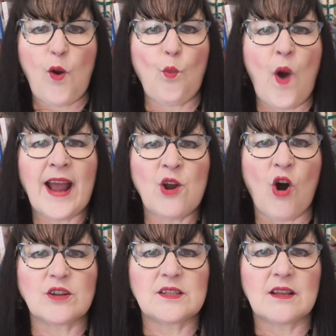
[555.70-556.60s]
Why
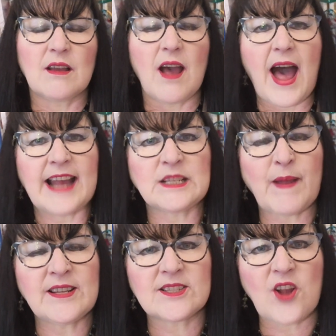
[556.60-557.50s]
not? I
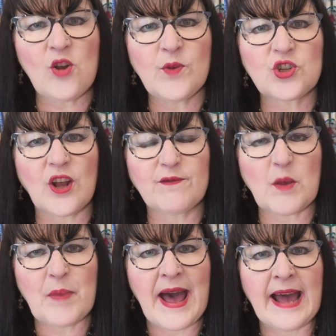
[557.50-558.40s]
spent so much of
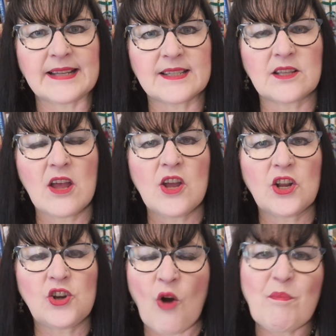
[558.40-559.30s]
the past
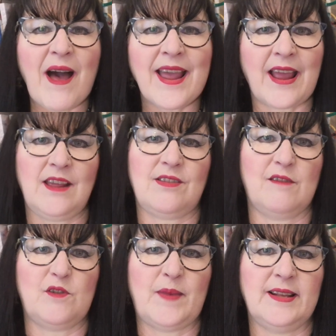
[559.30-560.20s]
not buying
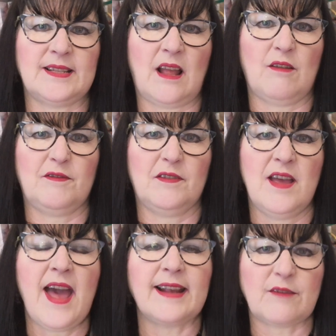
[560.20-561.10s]
anything for myself,
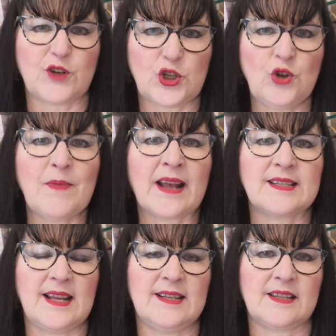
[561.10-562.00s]
except for 2
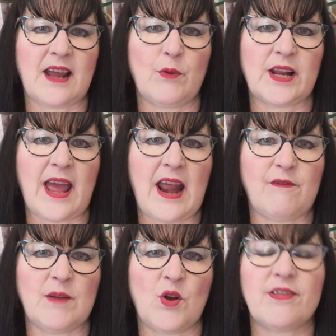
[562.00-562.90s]
magazines that I would get
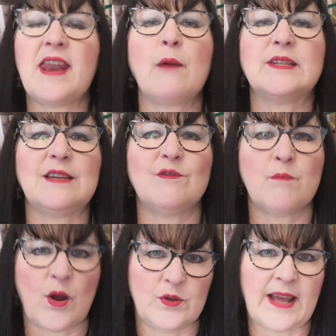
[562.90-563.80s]
every month, and I was
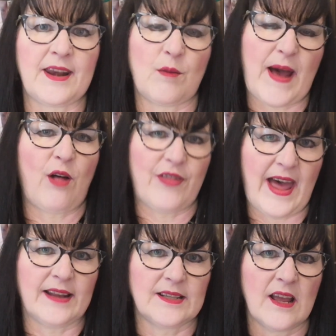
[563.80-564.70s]
even moaned at about
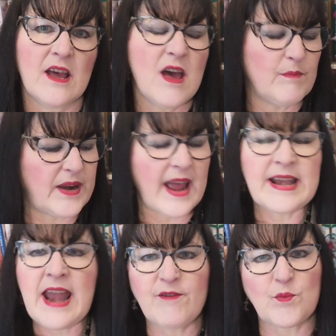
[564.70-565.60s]
that. But I
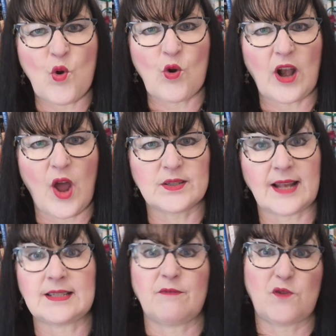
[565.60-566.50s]
never bought
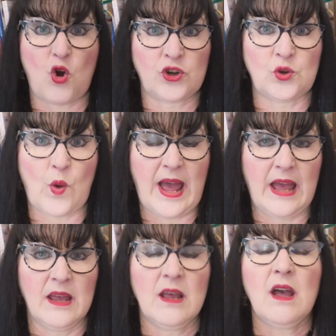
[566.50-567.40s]
clothes except for underwear.